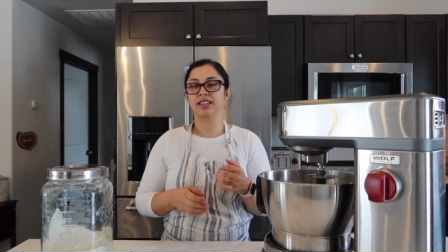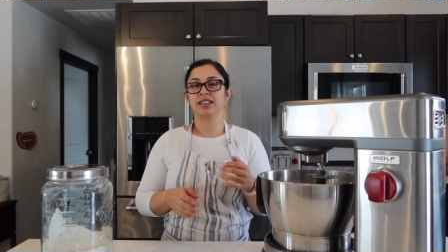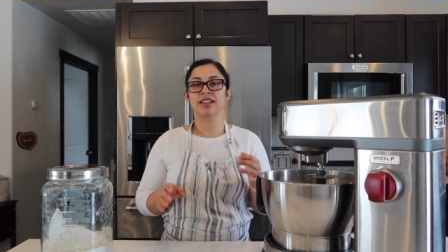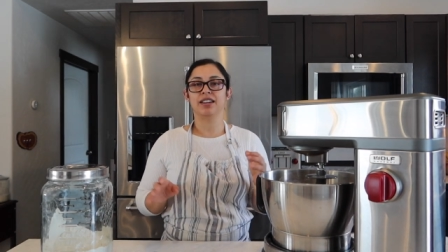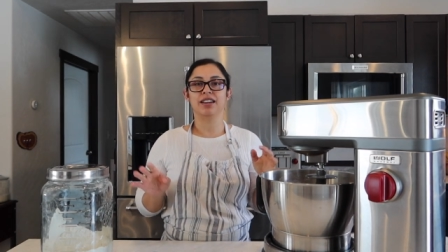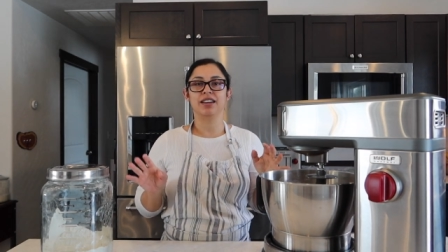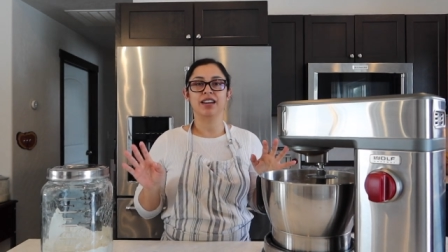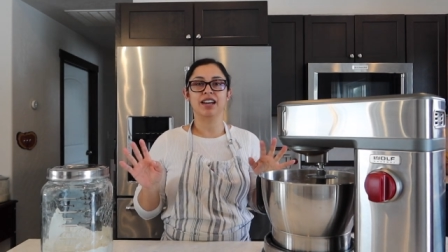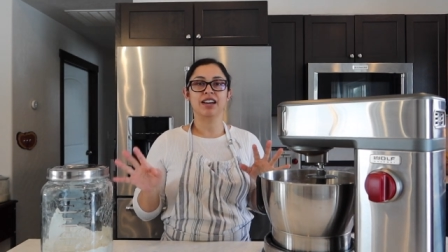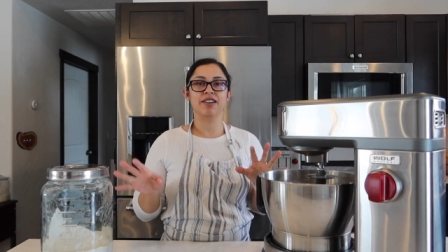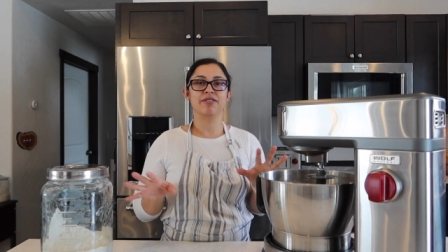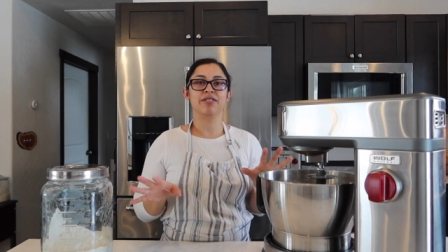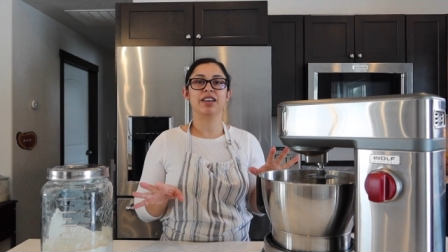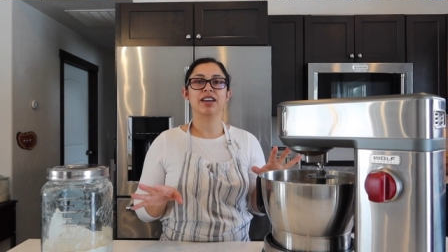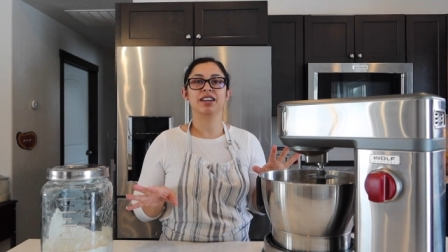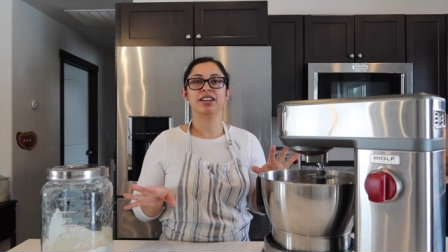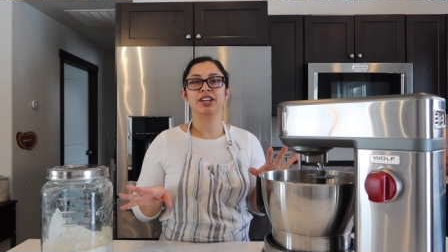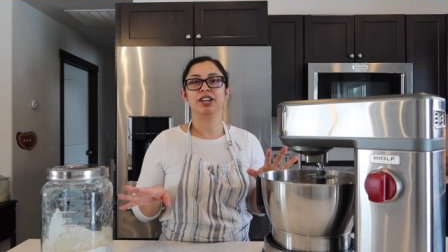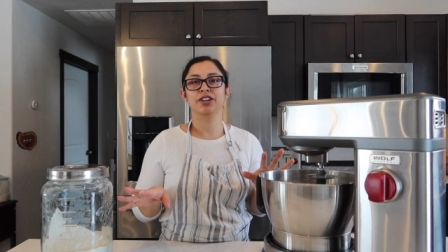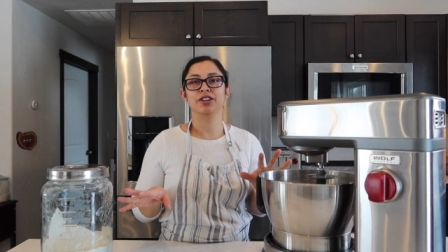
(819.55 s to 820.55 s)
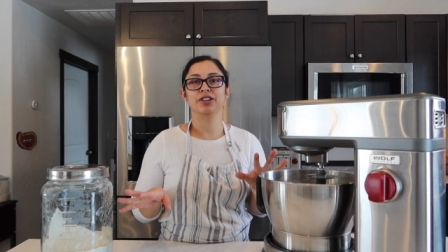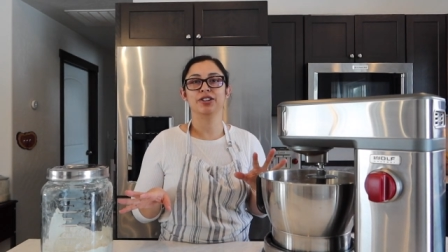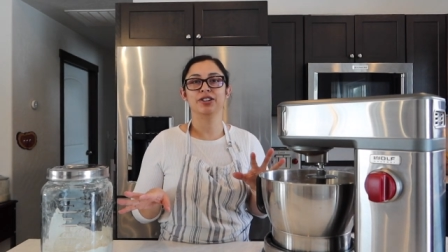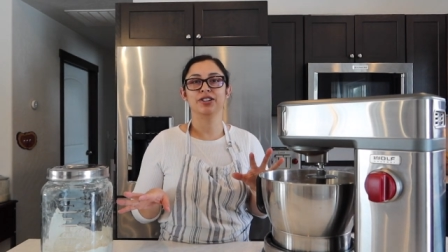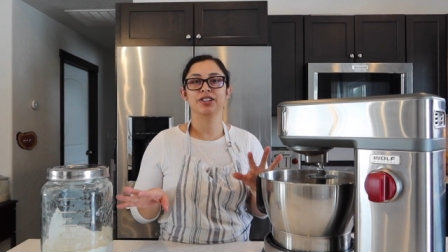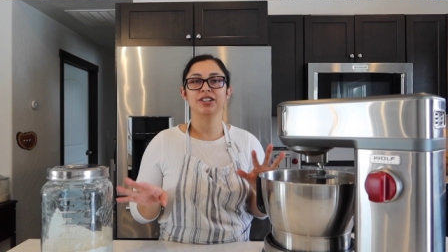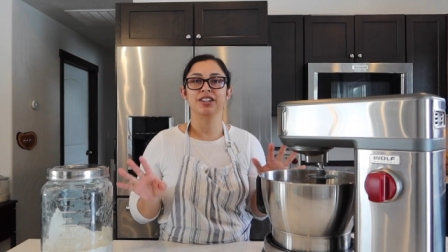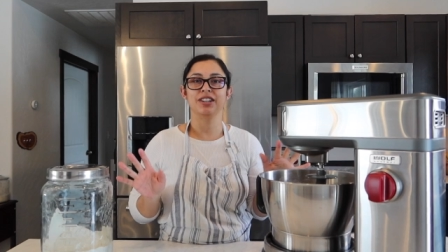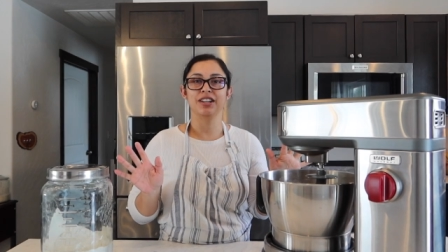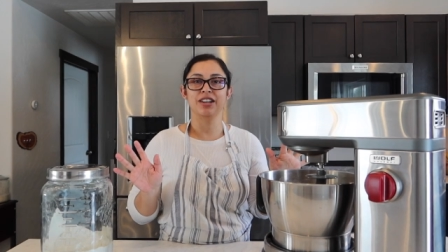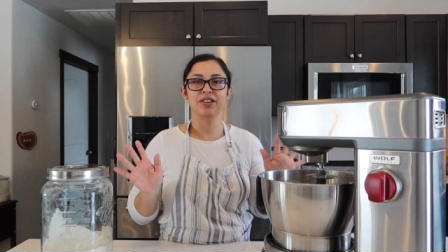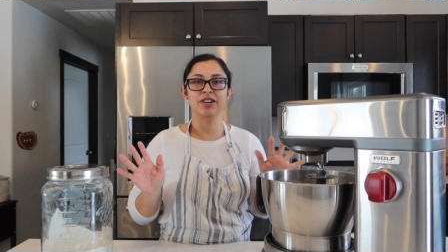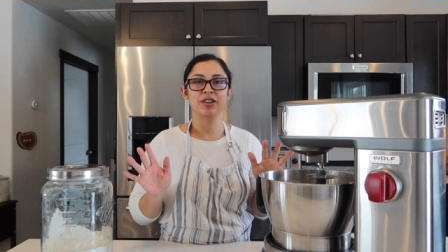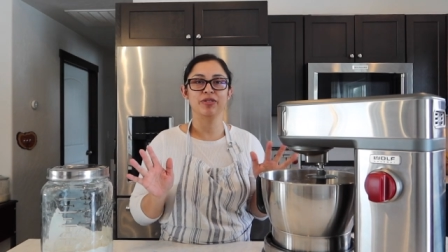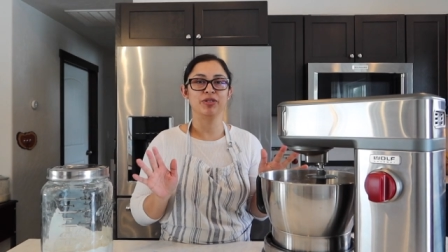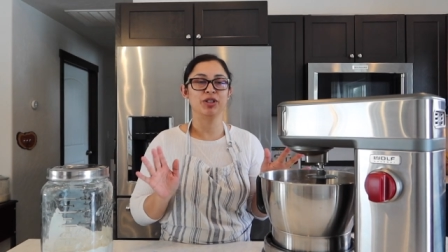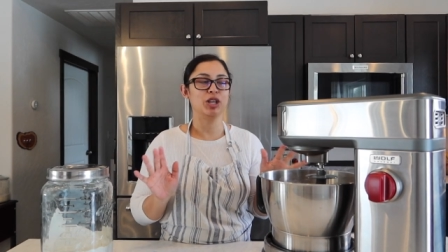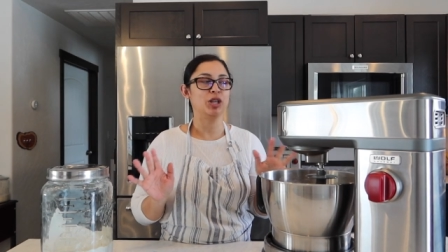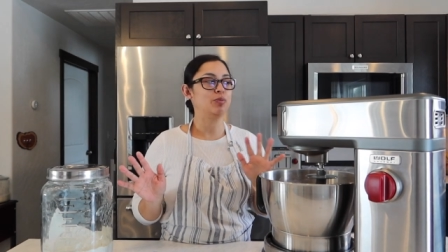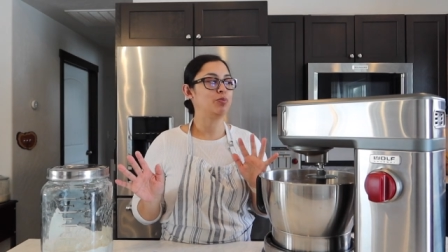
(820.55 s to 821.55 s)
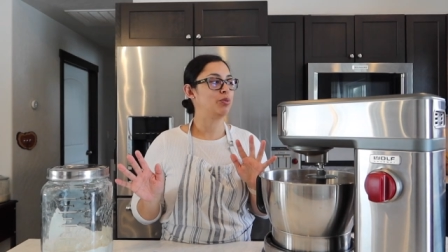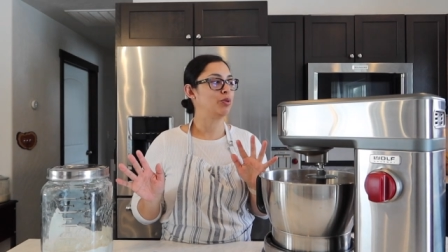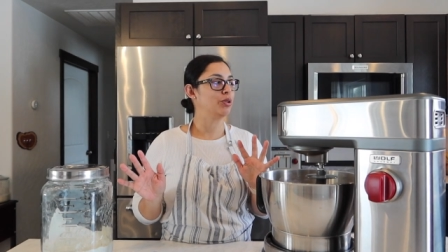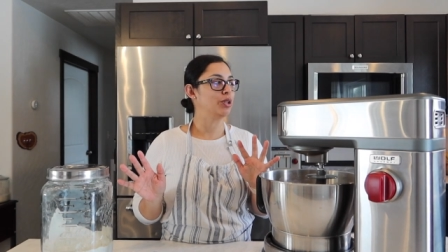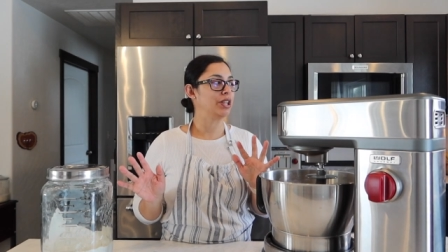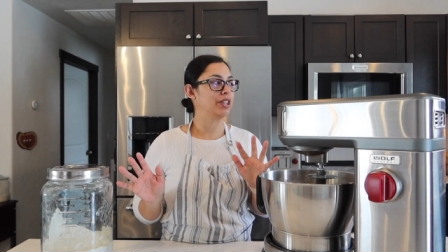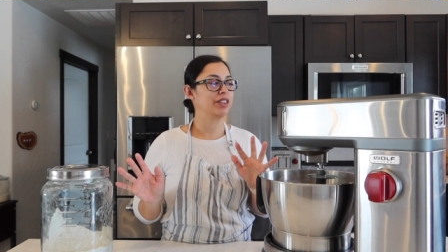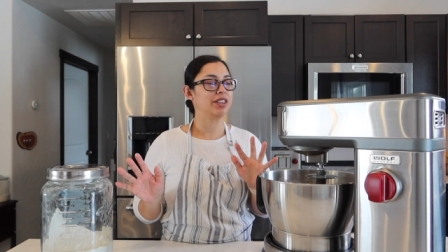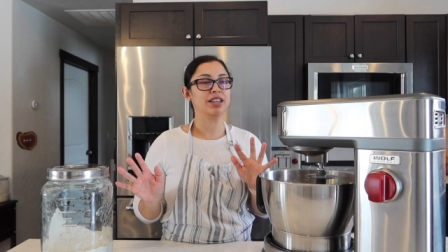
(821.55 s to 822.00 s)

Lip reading: then I have that here and I don't have to keep pulling